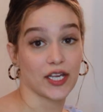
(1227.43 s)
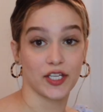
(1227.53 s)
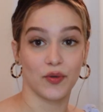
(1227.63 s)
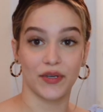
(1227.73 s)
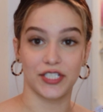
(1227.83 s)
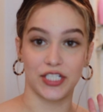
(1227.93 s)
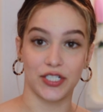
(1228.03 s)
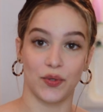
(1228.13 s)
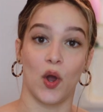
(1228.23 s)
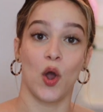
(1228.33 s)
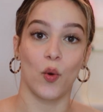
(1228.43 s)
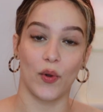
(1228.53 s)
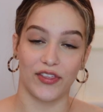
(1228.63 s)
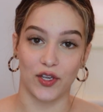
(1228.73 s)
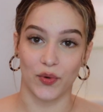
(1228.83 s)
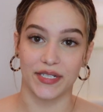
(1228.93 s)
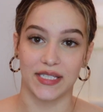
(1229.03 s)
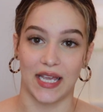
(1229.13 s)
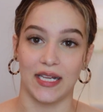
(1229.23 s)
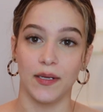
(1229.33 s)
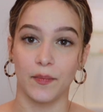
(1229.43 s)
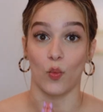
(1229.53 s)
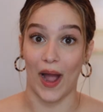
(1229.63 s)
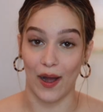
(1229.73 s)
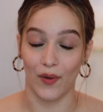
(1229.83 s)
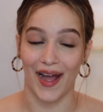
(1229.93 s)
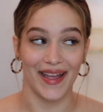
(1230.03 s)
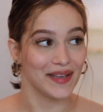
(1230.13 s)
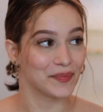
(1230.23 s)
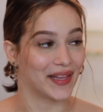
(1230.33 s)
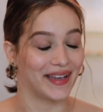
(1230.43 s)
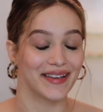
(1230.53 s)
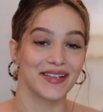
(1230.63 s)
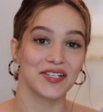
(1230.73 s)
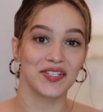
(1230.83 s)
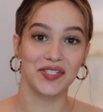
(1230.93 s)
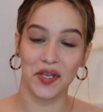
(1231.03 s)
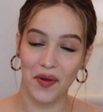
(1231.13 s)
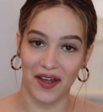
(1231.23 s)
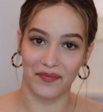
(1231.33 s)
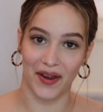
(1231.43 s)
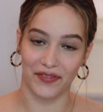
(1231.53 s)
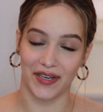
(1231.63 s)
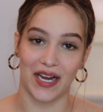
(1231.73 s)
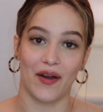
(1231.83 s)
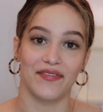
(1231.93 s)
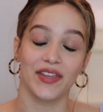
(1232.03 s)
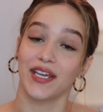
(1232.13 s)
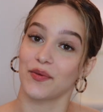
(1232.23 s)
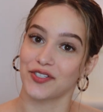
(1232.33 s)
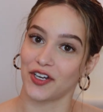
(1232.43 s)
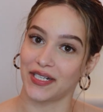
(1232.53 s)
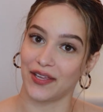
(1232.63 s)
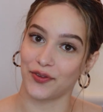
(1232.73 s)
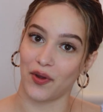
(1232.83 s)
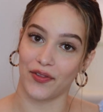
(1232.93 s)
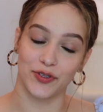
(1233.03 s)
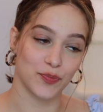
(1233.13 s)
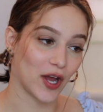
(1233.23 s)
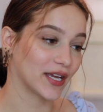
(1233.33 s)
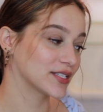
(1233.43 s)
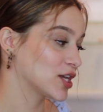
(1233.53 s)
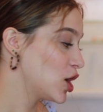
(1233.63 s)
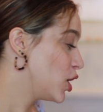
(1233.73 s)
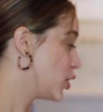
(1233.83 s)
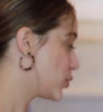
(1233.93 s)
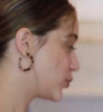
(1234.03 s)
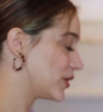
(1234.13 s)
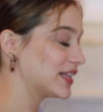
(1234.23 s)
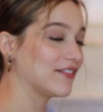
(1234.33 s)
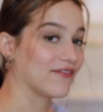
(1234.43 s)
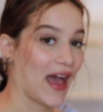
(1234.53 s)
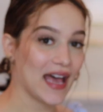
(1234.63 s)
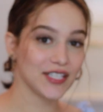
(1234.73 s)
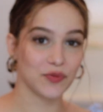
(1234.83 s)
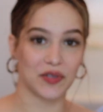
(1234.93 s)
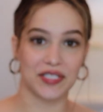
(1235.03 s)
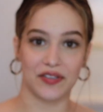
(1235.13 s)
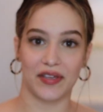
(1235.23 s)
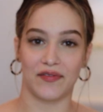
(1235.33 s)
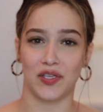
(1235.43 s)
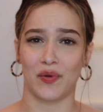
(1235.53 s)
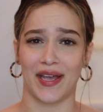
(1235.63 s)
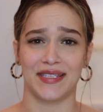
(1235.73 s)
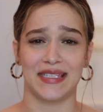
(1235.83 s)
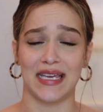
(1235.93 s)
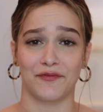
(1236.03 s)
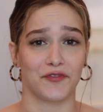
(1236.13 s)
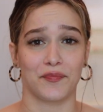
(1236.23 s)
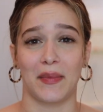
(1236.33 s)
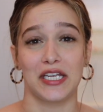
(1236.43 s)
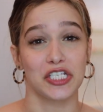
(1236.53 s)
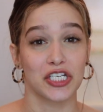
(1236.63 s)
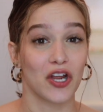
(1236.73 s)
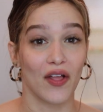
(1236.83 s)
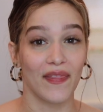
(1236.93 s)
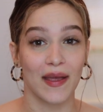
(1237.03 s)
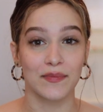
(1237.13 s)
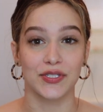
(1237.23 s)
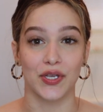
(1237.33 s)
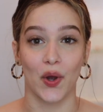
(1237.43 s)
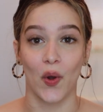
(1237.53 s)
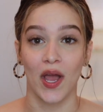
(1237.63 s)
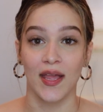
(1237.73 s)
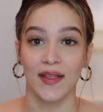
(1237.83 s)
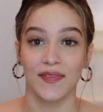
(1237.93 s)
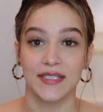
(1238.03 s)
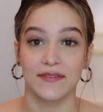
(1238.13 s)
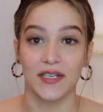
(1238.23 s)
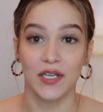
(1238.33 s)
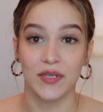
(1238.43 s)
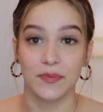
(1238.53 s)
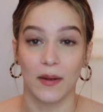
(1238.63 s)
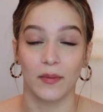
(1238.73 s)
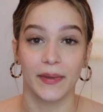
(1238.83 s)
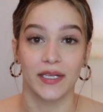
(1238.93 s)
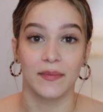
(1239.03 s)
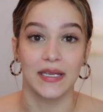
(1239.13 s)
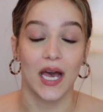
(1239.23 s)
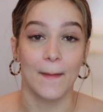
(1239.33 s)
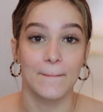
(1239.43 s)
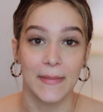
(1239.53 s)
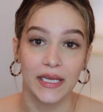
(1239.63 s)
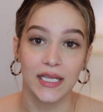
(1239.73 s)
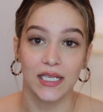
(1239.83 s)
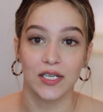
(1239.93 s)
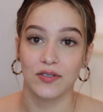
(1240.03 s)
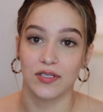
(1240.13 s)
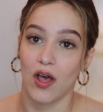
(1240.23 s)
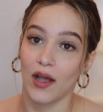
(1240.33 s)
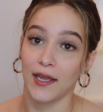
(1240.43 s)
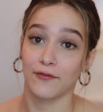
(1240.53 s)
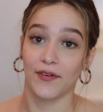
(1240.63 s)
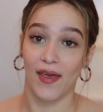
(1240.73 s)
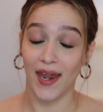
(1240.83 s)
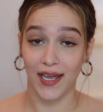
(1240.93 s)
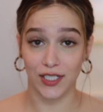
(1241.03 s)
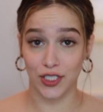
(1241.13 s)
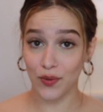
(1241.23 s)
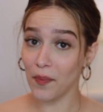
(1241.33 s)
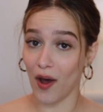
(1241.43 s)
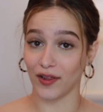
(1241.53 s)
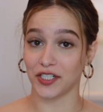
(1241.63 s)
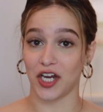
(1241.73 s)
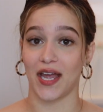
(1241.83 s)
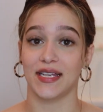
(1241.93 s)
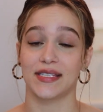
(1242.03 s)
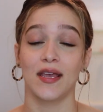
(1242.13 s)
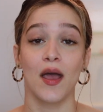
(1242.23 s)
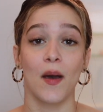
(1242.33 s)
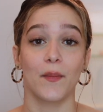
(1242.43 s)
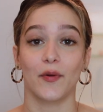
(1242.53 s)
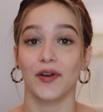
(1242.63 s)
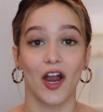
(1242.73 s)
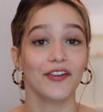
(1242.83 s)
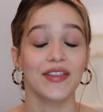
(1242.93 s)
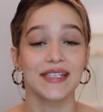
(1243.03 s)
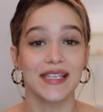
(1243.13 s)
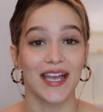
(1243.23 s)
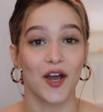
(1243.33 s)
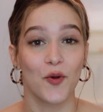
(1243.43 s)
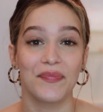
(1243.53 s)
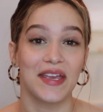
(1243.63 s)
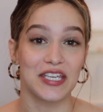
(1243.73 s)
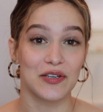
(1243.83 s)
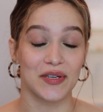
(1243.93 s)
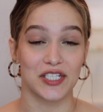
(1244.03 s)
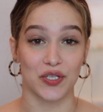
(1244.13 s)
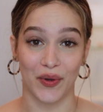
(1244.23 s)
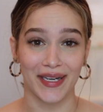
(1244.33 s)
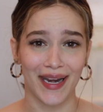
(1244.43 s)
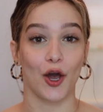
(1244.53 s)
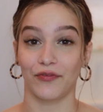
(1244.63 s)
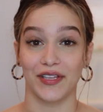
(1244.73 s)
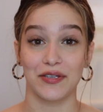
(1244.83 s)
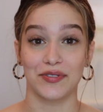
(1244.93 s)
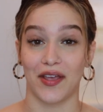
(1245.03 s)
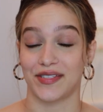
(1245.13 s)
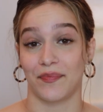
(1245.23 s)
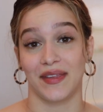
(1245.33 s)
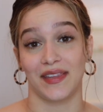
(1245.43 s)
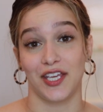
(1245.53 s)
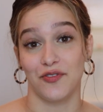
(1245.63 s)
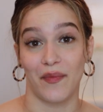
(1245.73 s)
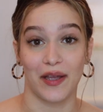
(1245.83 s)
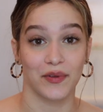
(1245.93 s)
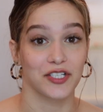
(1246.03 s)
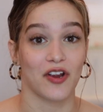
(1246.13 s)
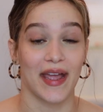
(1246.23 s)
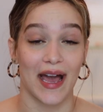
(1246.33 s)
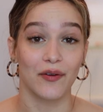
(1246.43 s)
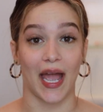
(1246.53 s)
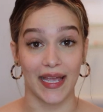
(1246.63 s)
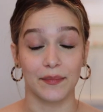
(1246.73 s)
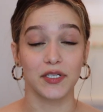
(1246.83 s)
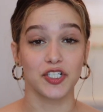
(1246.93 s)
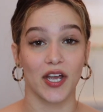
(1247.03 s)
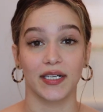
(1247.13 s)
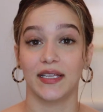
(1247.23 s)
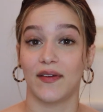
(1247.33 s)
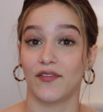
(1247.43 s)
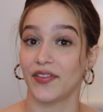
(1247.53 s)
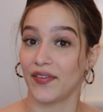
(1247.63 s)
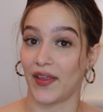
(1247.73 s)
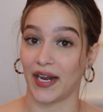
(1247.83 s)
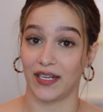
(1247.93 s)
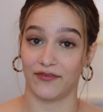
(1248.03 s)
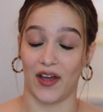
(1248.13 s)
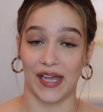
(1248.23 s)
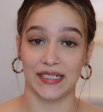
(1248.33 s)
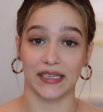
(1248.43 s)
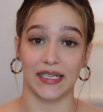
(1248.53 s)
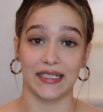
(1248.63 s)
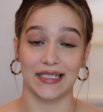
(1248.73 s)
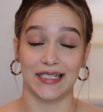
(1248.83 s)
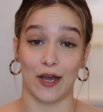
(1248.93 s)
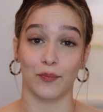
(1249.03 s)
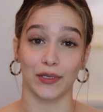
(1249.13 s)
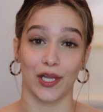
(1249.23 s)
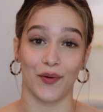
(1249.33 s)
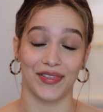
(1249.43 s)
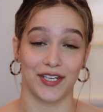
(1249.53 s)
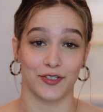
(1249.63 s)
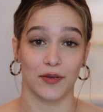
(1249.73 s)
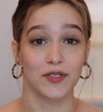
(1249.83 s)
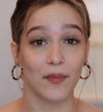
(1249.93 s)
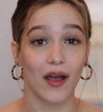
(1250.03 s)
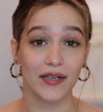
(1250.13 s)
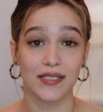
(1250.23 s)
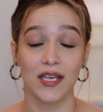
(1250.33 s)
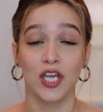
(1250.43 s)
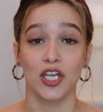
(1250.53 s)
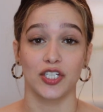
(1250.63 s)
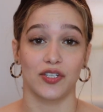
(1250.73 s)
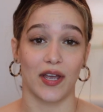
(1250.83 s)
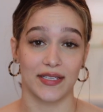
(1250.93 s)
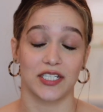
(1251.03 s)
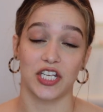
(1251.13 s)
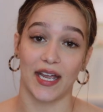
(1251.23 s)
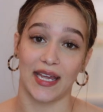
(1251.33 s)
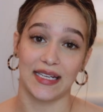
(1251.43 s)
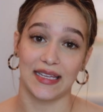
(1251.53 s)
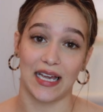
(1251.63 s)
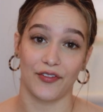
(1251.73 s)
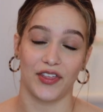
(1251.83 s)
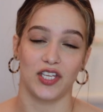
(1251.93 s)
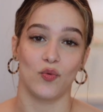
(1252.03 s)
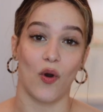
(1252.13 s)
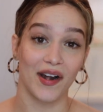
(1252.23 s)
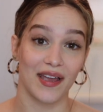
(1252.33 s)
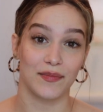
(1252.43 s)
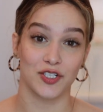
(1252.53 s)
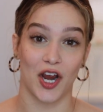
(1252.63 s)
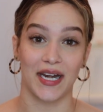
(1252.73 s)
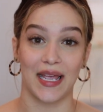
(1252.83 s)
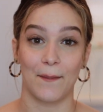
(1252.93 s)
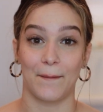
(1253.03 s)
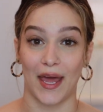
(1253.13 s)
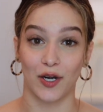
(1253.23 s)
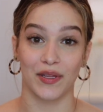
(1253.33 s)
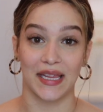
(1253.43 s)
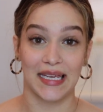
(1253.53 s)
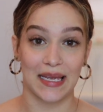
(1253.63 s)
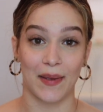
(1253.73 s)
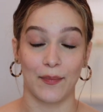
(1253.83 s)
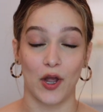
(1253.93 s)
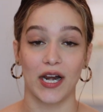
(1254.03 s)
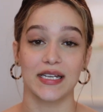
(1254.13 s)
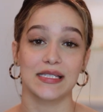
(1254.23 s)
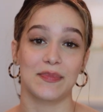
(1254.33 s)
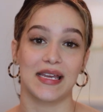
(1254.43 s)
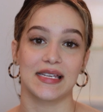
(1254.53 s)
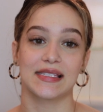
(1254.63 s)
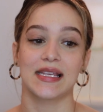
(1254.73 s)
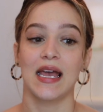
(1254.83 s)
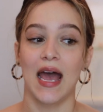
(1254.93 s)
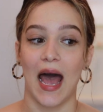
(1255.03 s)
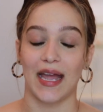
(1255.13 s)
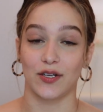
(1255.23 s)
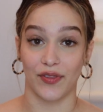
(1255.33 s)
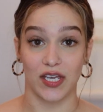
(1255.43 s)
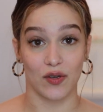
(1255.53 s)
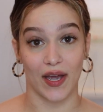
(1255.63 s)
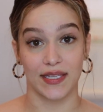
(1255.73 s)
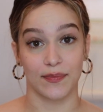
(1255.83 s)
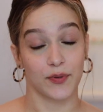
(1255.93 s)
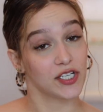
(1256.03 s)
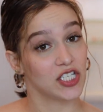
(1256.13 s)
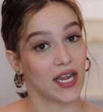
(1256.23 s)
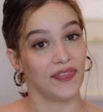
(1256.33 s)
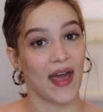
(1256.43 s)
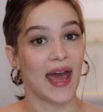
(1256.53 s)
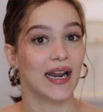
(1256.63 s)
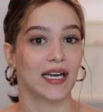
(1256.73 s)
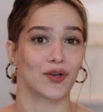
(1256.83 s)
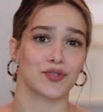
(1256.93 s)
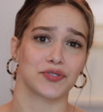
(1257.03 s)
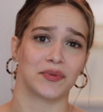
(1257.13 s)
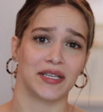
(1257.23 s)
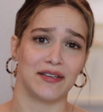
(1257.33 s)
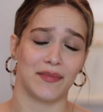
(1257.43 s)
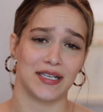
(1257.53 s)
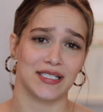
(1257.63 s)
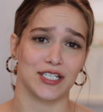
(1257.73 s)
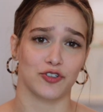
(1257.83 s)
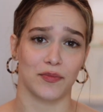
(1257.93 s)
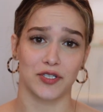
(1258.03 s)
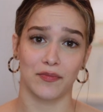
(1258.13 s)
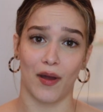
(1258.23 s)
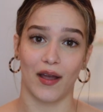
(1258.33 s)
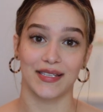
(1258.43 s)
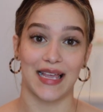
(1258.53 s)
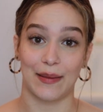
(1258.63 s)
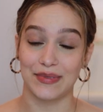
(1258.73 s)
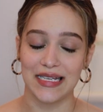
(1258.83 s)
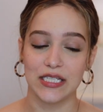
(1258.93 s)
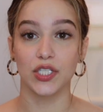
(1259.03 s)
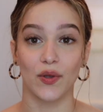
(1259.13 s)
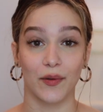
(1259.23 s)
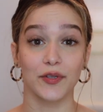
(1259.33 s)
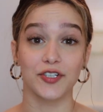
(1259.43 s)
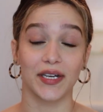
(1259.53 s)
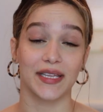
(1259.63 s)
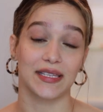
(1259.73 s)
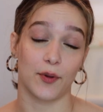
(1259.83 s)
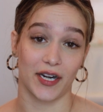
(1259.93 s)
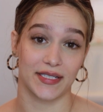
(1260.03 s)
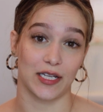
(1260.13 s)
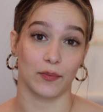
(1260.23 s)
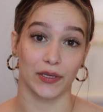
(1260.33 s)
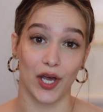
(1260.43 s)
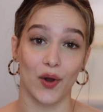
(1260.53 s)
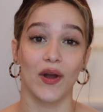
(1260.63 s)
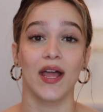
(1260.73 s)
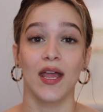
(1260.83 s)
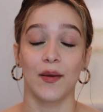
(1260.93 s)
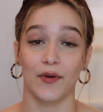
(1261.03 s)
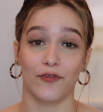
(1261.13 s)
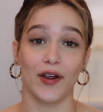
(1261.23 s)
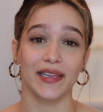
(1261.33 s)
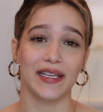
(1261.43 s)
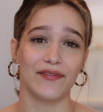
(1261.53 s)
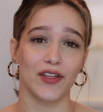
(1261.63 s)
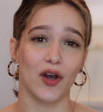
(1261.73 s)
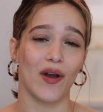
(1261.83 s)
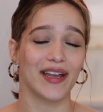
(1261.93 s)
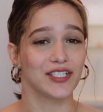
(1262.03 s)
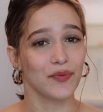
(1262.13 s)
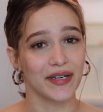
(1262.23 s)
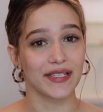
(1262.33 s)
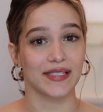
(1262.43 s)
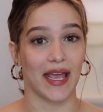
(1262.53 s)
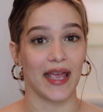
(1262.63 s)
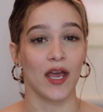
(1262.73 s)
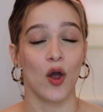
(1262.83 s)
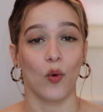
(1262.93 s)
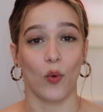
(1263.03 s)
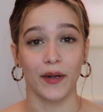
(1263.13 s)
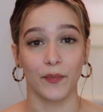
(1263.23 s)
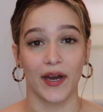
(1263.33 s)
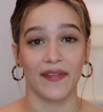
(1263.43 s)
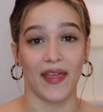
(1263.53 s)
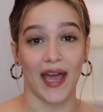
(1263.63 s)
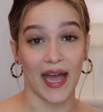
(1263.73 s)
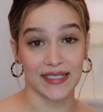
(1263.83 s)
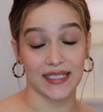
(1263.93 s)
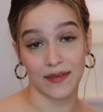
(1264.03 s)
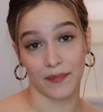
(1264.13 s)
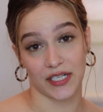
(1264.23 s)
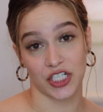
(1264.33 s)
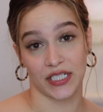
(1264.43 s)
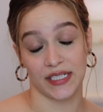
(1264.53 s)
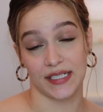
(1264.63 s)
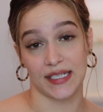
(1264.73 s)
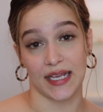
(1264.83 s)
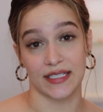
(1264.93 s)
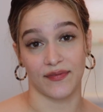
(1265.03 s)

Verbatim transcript: tell you what to do with your skin. Wow, I am like so out of breath right now. I feel like I was trying to get through all those products really fast while still giving you guys the information on them. So this video is probably going to be a million years long, and for that I do apologize, but regardless, I hope that you enjoyed it. Hopefully you saw something that you might want to try out. I am going to try to leave everything that I can find linked down below in the description box so you guys can check anything out that you want. I've been trying to get better with linking my products because I know that you guys appreciate that and I don't just want to leave my description box empty. So I will try to link the products down below. Before I leave though, I do want to say one brand that I didn't mention in today's